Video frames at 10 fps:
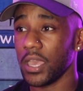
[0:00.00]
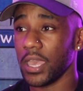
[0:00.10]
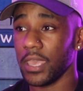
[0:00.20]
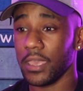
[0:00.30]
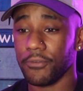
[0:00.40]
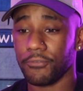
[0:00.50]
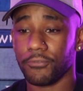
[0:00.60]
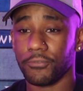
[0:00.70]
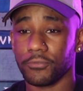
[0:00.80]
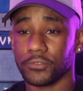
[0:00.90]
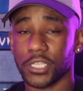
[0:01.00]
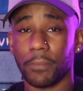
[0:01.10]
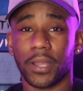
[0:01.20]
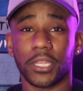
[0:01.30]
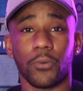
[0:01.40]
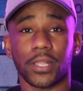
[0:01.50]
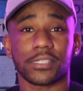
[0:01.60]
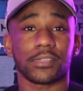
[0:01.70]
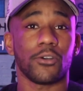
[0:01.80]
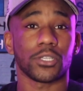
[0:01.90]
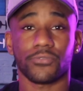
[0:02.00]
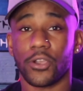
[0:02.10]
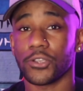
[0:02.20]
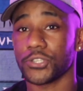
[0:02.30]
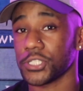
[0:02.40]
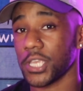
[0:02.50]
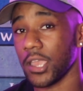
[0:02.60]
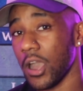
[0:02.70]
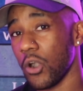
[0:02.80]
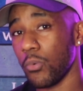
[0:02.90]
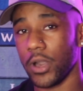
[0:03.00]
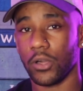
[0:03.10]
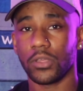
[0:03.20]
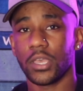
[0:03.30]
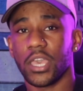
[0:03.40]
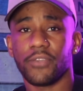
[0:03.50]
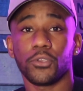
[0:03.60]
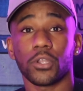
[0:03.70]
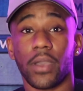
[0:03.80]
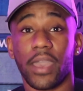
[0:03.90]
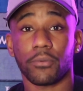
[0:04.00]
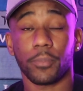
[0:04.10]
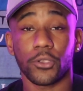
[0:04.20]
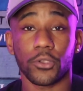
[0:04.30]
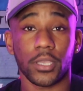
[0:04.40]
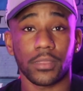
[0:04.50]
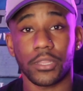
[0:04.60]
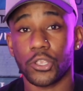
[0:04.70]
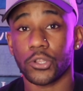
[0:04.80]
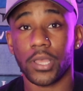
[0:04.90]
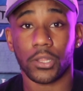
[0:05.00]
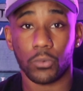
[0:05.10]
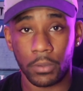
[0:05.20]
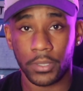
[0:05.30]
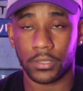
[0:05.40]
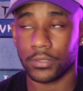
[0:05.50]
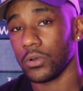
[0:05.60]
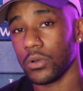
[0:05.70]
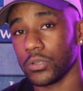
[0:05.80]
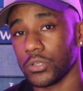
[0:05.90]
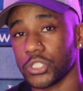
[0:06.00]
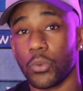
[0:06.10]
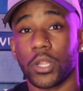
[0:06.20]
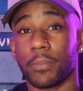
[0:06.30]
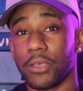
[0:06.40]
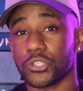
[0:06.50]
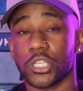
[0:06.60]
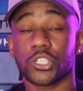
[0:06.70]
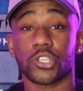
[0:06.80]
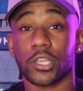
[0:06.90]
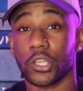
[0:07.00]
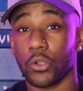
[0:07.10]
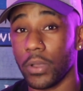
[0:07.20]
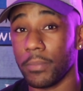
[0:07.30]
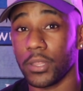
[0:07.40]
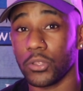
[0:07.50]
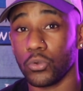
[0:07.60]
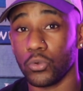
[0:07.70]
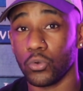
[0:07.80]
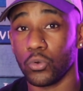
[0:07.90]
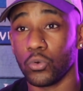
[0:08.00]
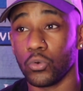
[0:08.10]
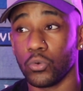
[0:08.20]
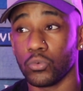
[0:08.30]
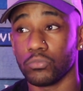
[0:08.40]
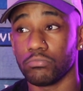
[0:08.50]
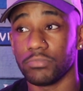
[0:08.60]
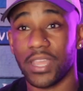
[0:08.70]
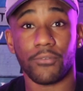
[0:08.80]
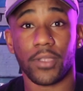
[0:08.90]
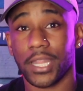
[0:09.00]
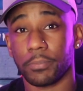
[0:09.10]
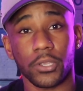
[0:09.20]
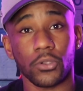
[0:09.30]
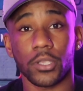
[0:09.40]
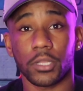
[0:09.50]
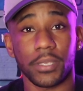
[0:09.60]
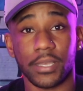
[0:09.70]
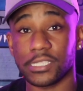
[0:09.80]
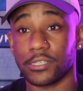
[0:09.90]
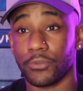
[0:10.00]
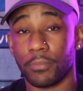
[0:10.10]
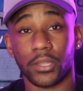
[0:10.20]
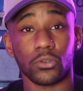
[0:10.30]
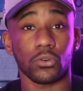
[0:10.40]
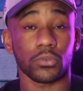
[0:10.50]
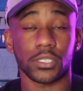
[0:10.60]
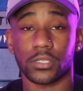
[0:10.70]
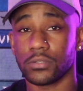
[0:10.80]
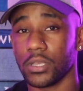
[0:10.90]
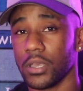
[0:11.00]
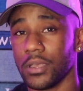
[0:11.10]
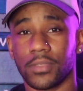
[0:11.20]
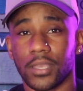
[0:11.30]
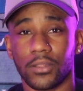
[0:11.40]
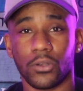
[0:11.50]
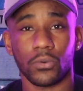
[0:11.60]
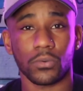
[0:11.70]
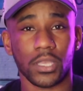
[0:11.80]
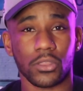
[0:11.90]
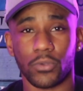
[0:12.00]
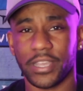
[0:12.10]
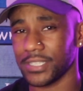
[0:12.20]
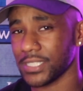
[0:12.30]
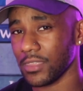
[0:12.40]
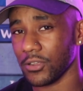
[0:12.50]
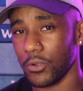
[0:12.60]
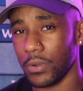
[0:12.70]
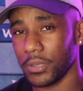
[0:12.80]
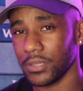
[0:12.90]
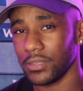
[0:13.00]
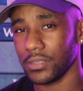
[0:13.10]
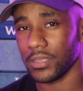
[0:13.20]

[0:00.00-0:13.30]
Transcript: if somebody wants to go as far as to say, oh, well, if you don't have a period, then you're not a woman. So what about cisgender women who never had a period because of a medical reason? They don't get the right to say they're a woman?